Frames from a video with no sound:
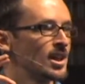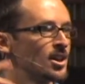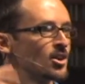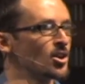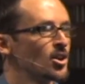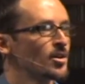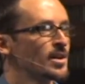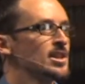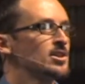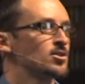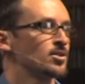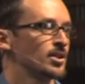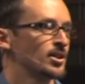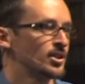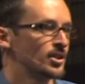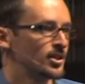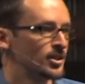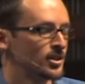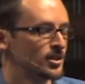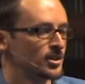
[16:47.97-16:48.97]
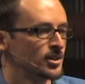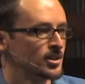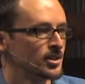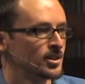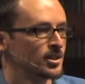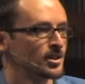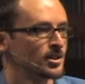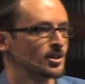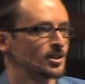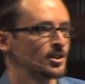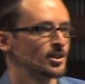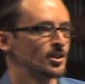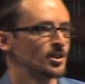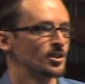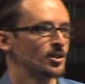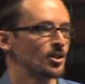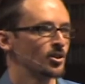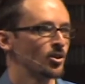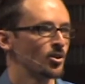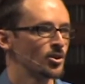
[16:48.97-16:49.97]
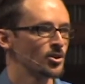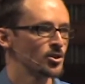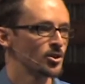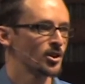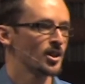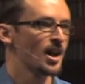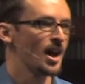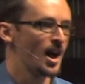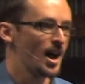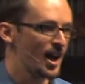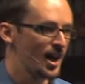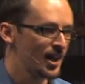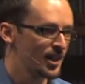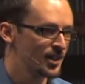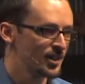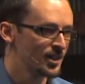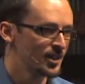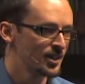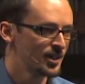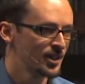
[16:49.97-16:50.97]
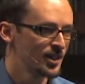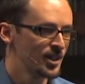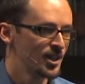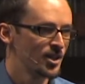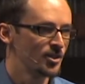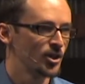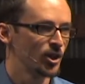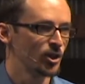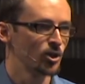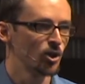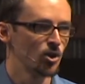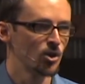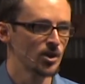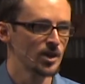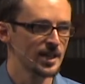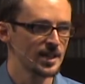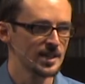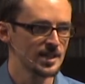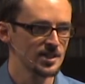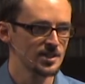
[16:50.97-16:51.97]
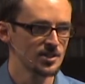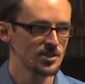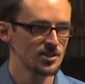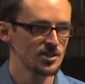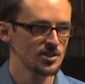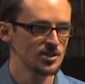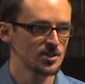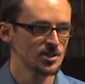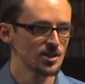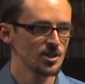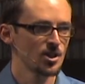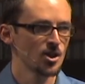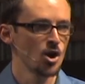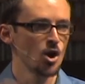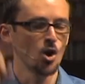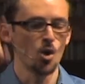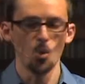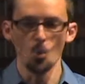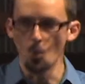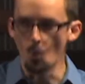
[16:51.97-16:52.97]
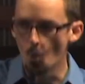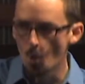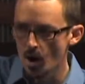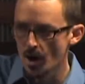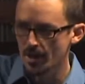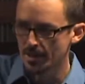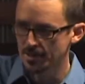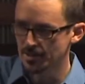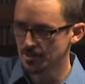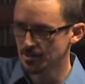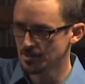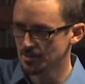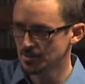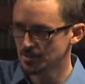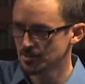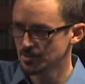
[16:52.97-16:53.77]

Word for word: Hear, O Israel, the Lord your God, the Lord is one.